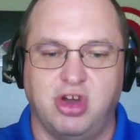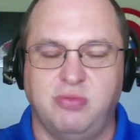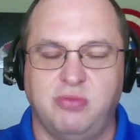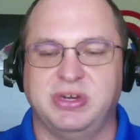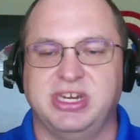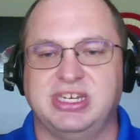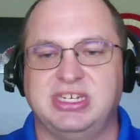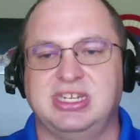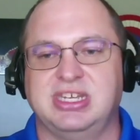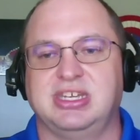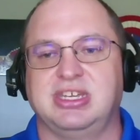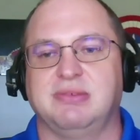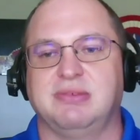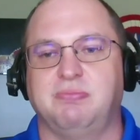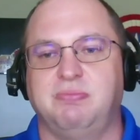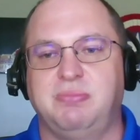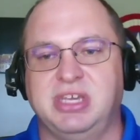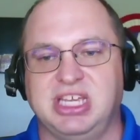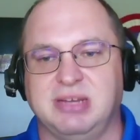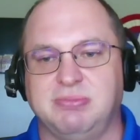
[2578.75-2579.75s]
open a
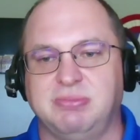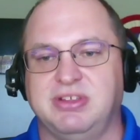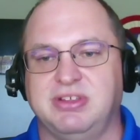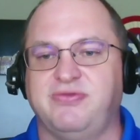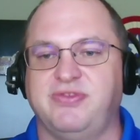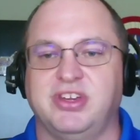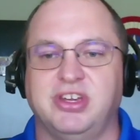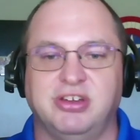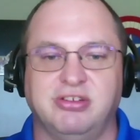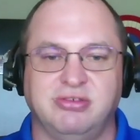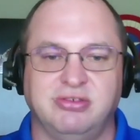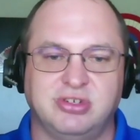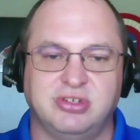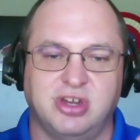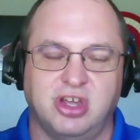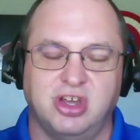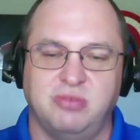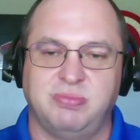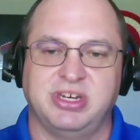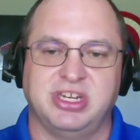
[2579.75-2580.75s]
ticket, pick up the phone,
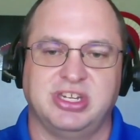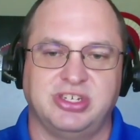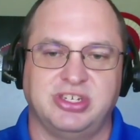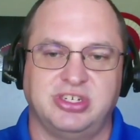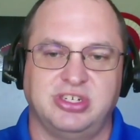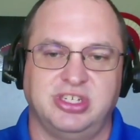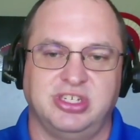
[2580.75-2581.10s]
open a,